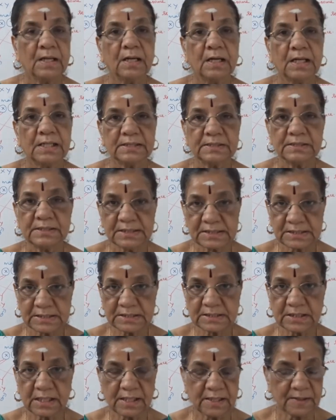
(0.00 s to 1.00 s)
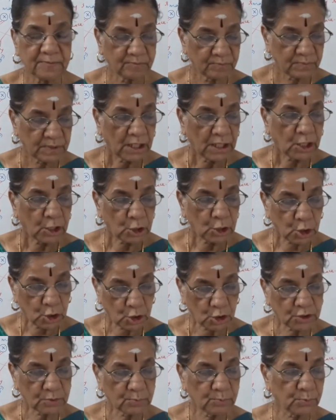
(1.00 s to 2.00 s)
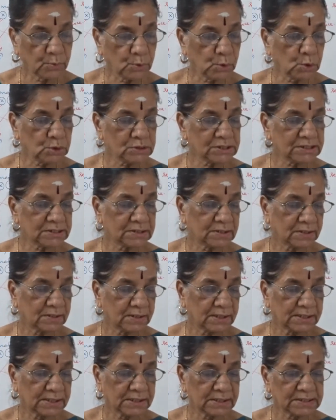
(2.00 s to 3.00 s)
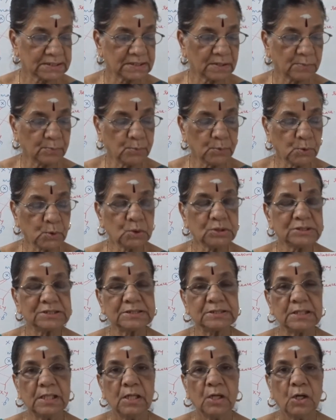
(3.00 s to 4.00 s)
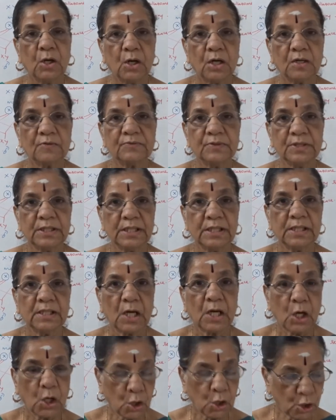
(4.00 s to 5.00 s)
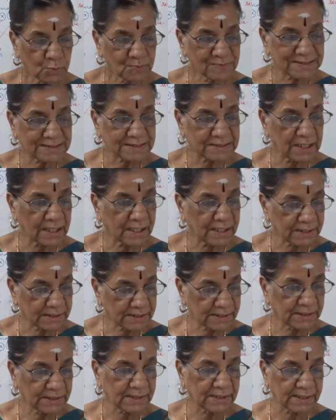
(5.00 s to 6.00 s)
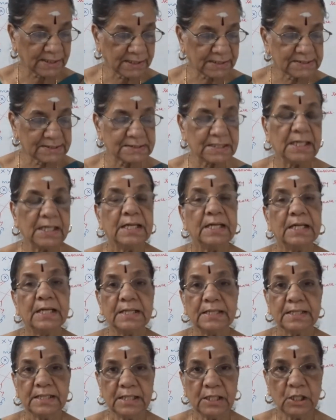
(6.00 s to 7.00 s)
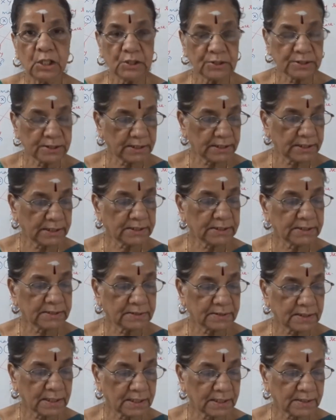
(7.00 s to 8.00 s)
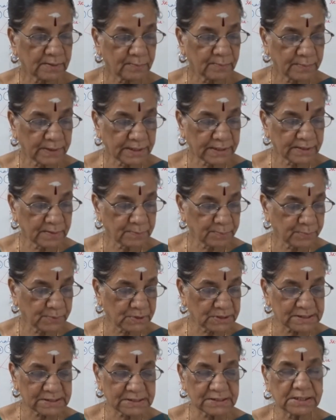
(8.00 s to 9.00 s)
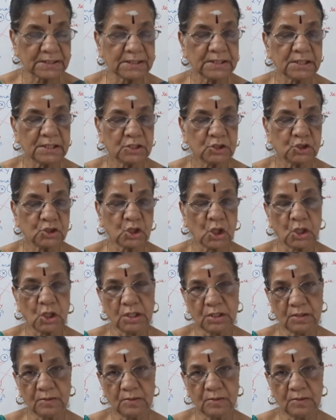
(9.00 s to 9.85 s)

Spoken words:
At this time, long bones, that is the bones of the arms and the legs, elongate and make a person tall.